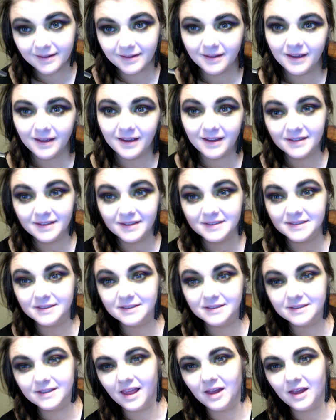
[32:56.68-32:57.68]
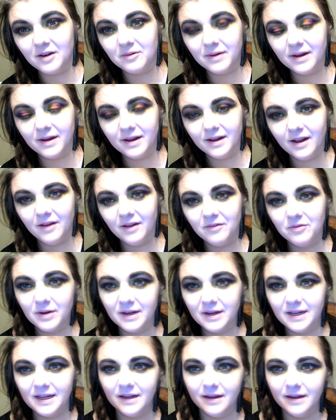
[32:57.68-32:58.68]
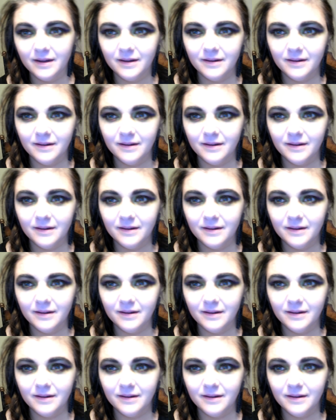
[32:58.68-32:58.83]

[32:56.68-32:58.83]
I guess it's kind of red. I have red in it.